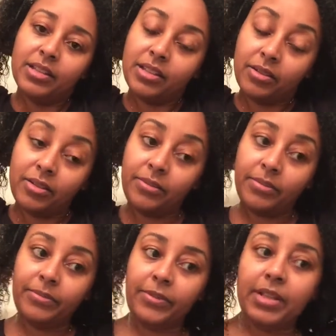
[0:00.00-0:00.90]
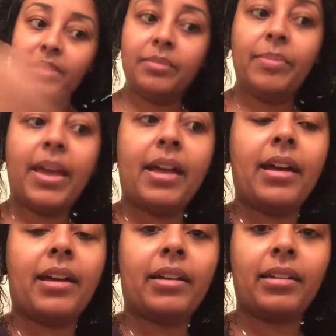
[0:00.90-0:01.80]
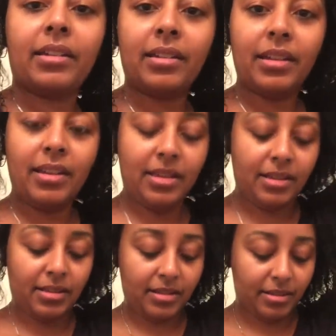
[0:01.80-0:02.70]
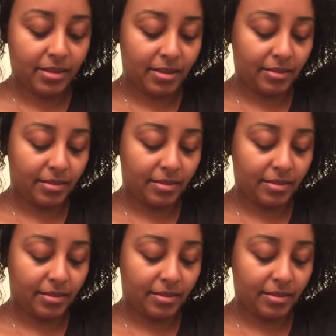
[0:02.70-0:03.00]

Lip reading: So I'll go from front to back and